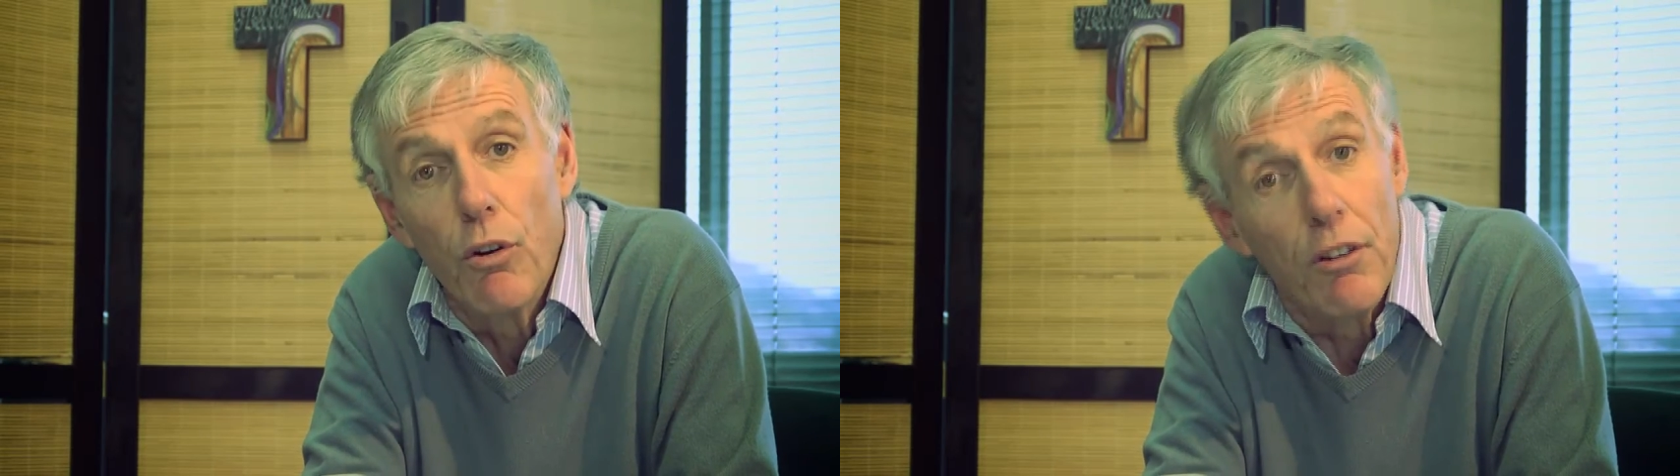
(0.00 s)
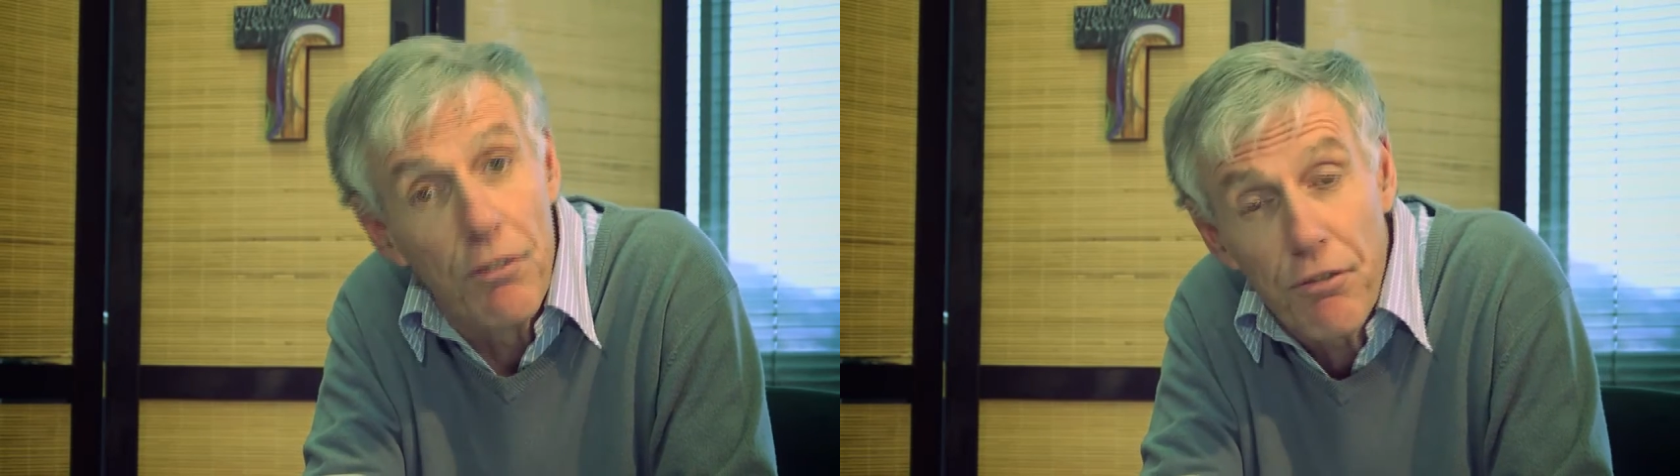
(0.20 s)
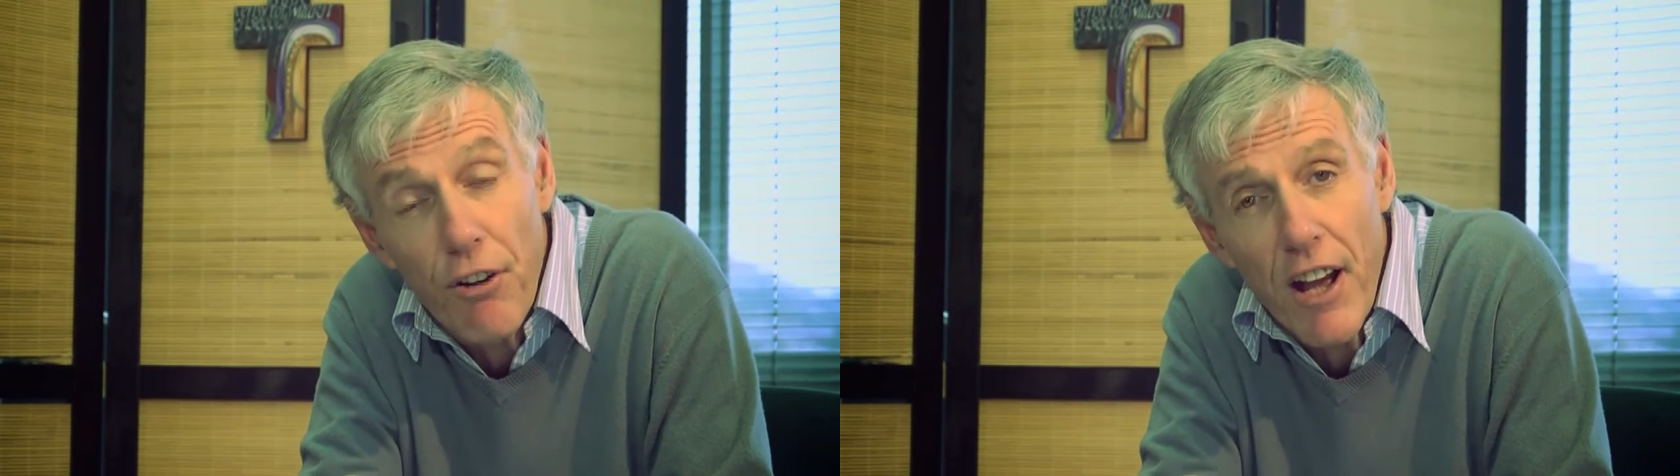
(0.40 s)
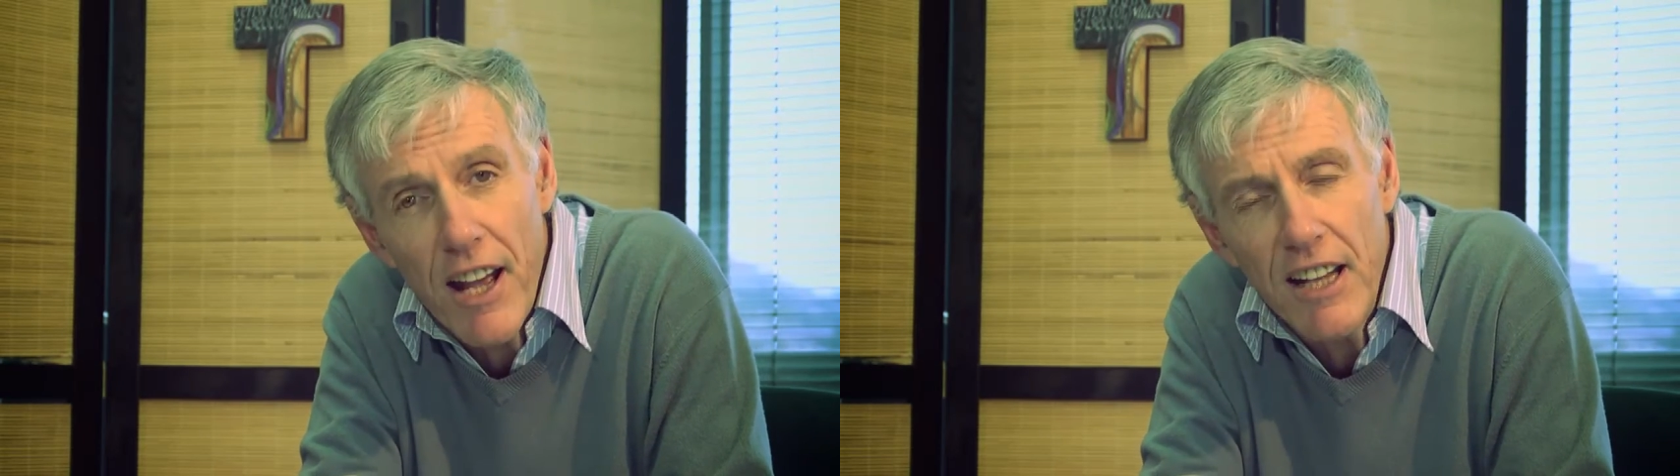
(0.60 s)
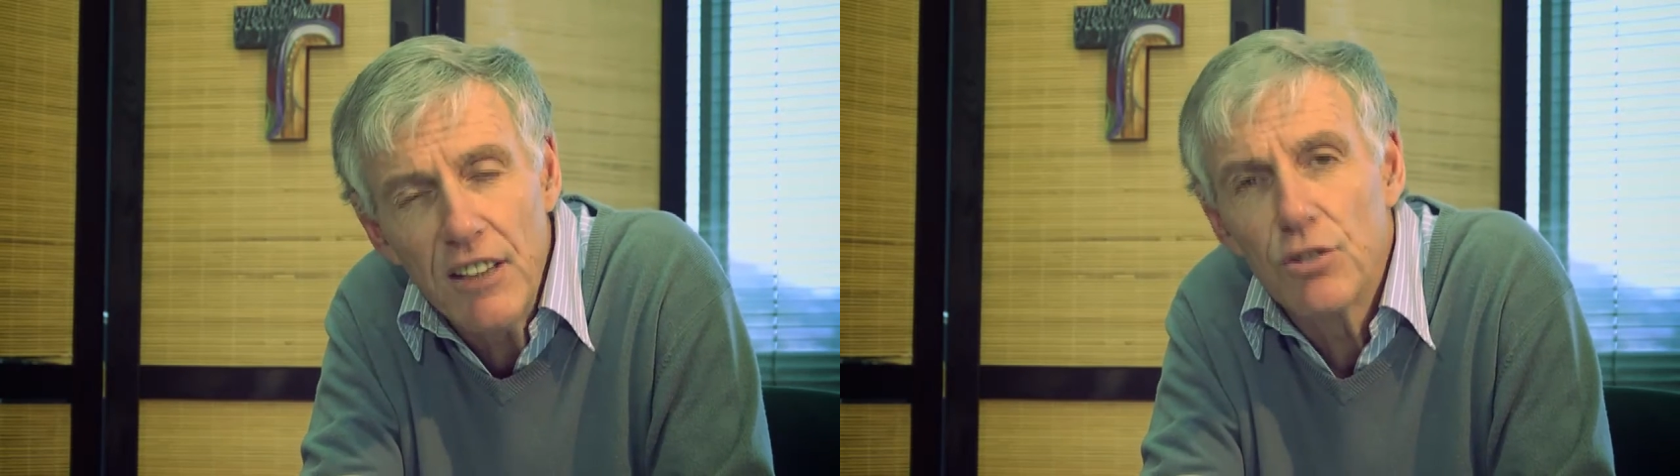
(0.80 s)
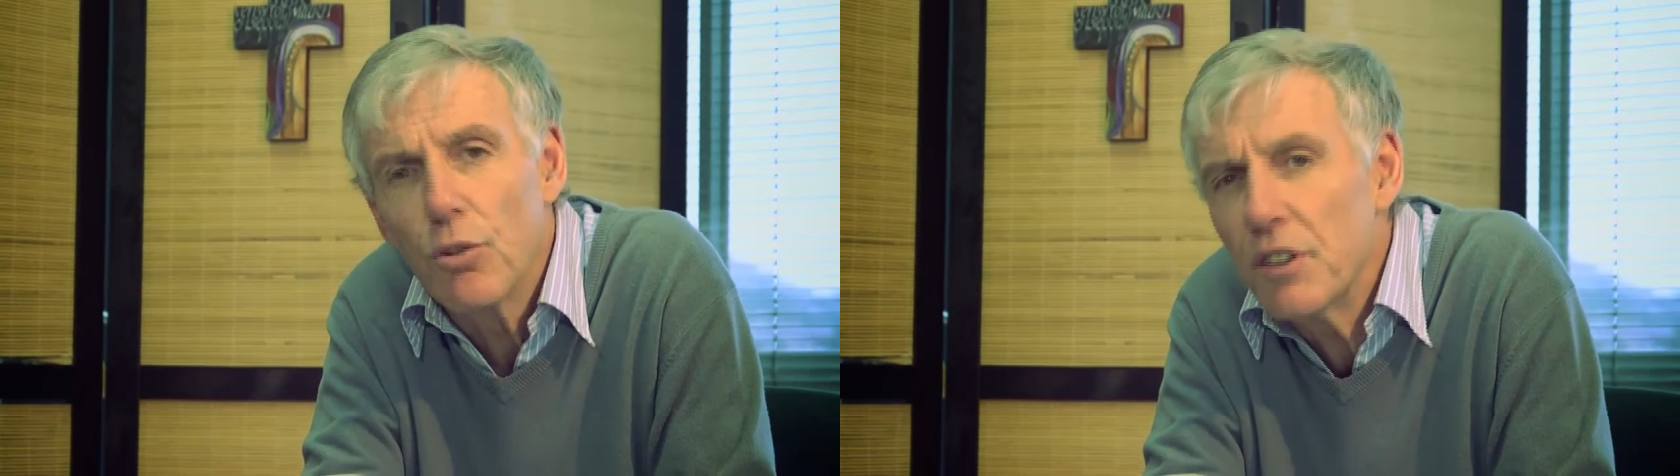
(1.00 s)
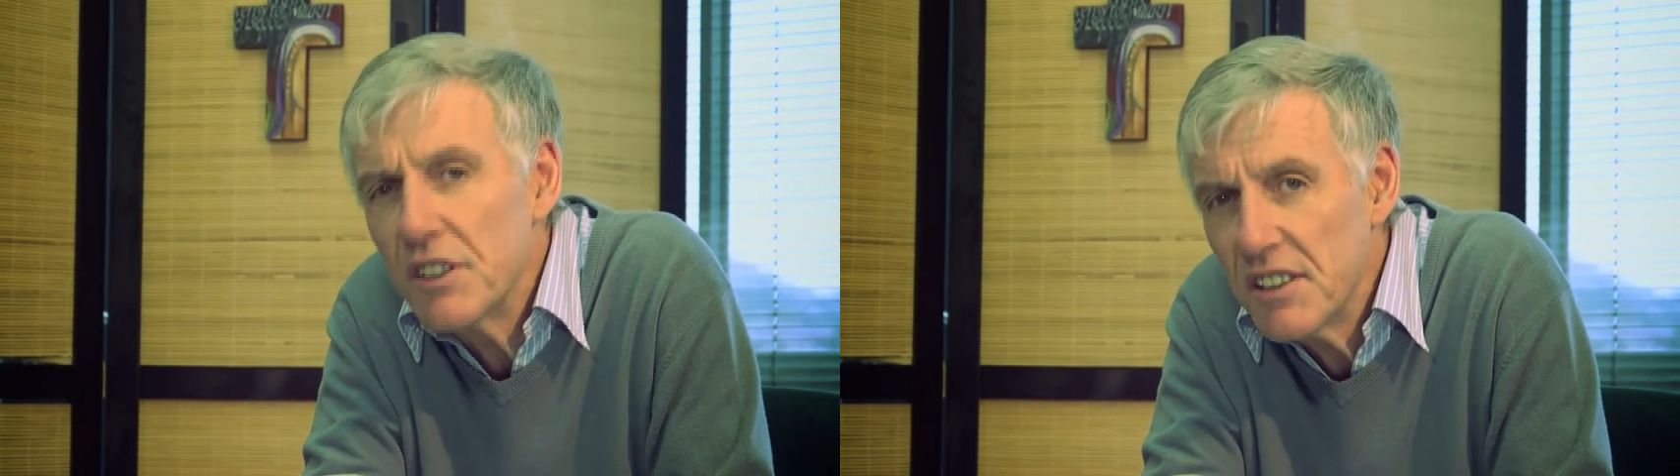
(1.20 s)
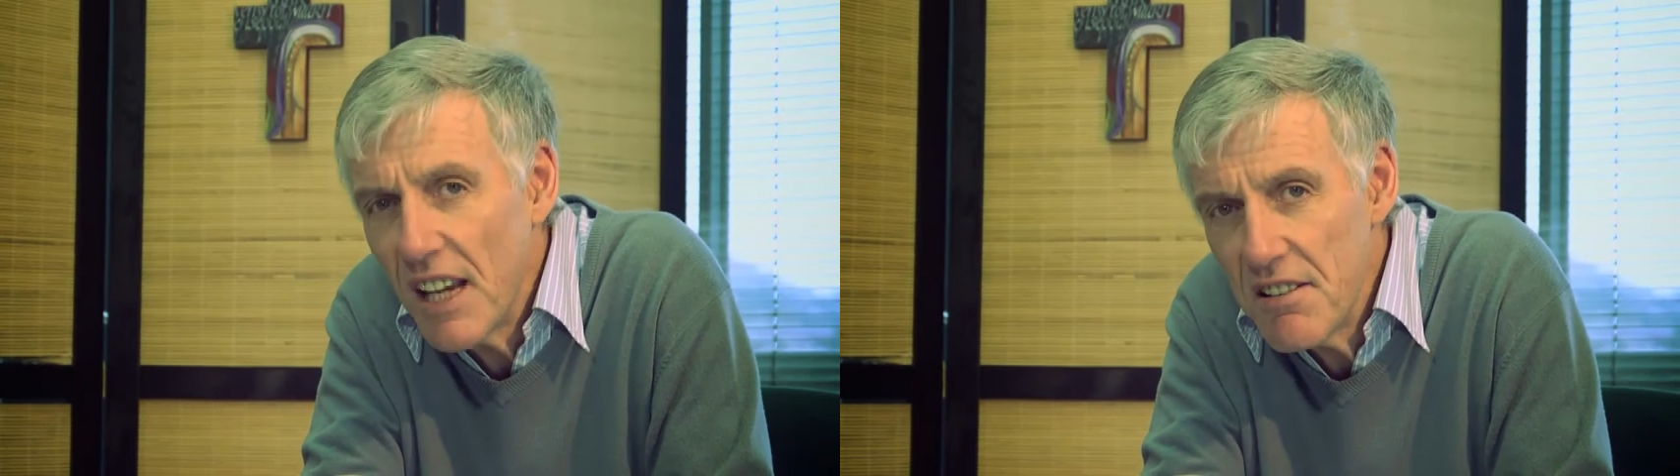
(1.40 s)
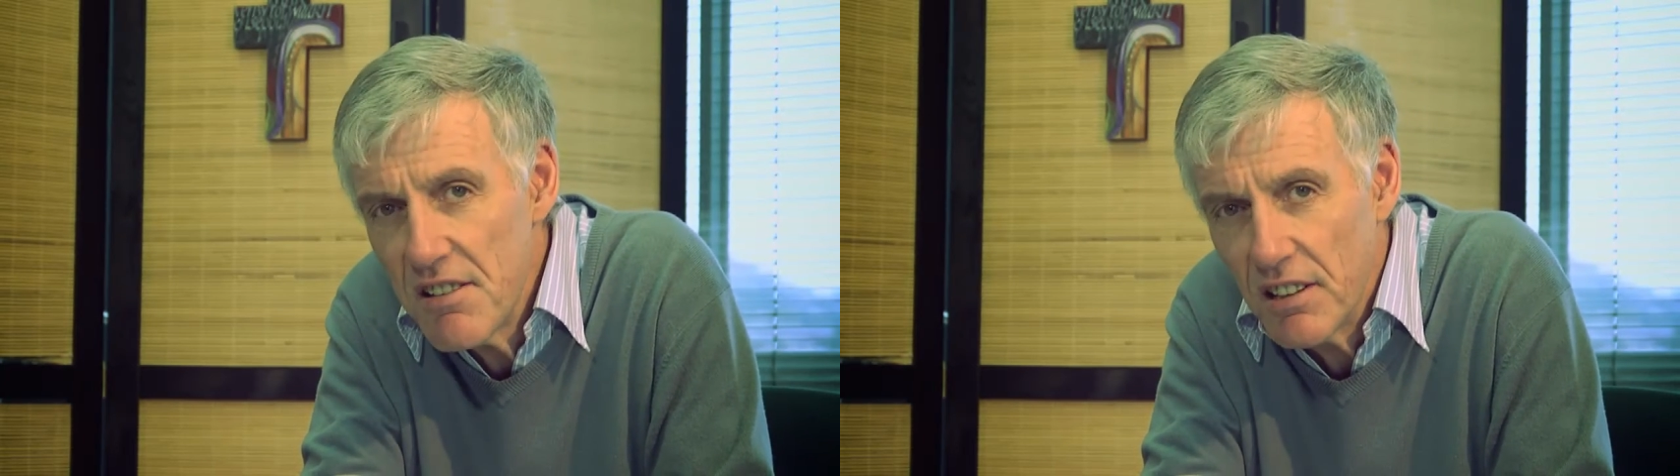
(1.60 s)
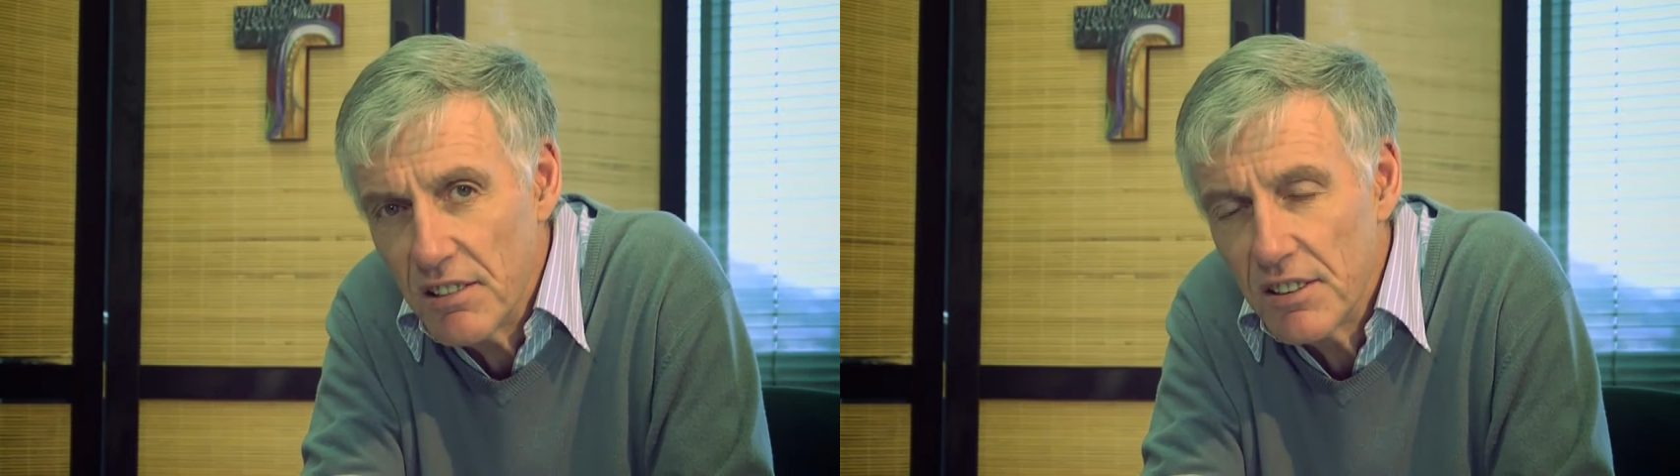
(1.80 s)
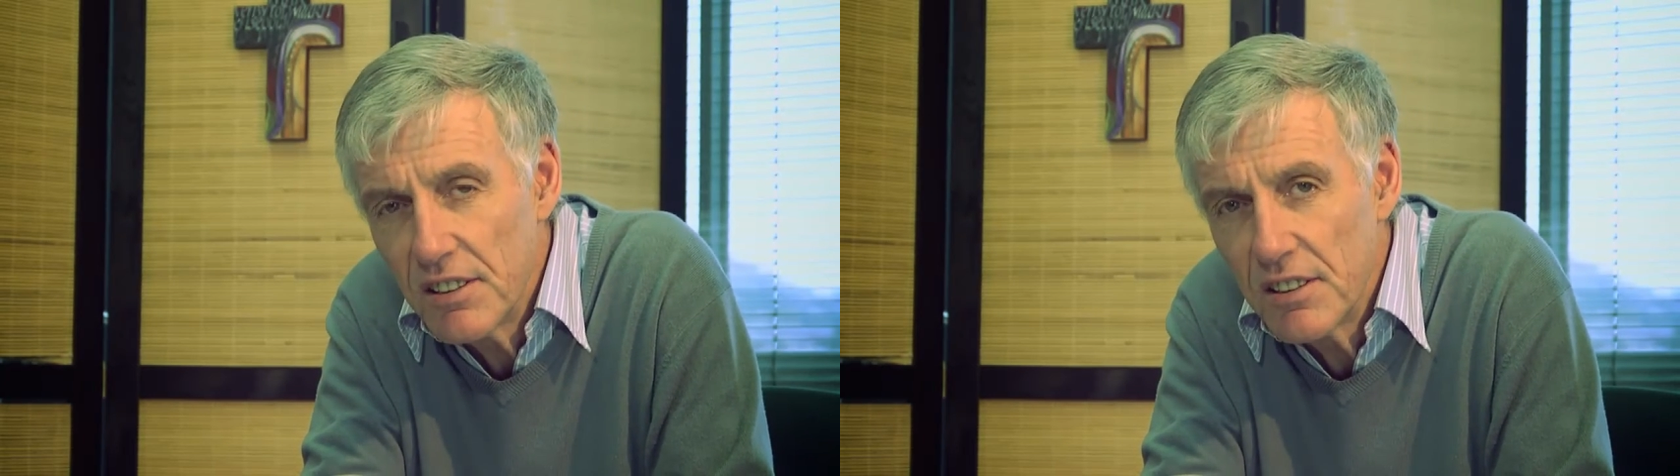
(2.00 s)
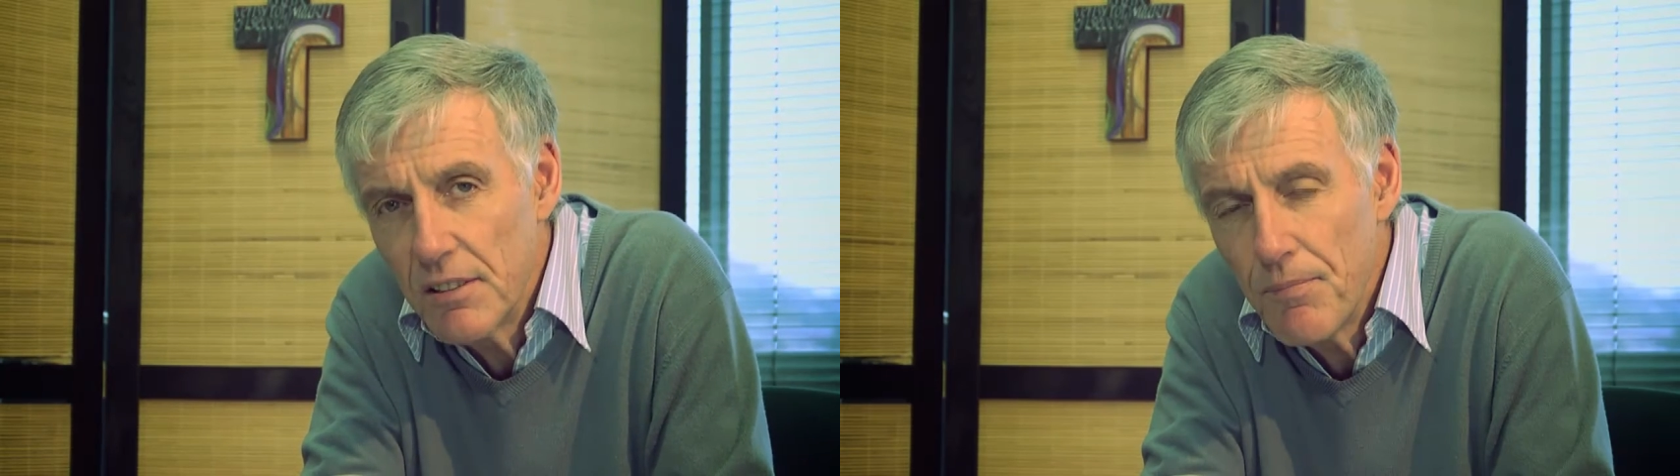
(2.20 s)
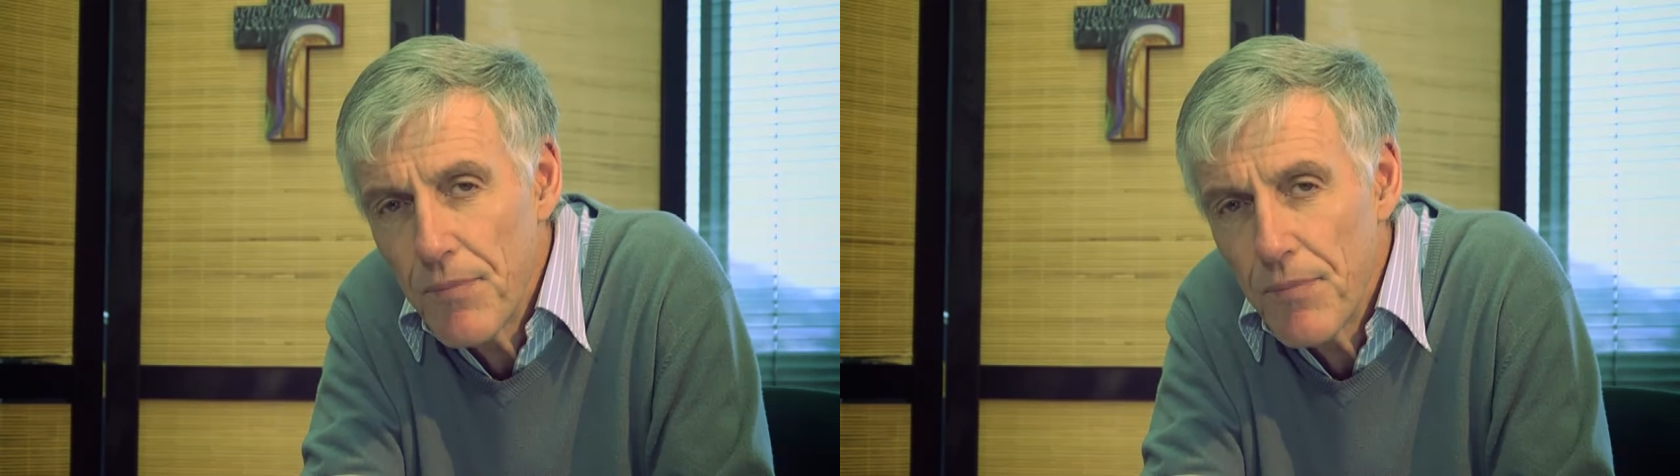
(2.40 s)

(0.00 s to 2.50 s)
or a phrase or a sentence.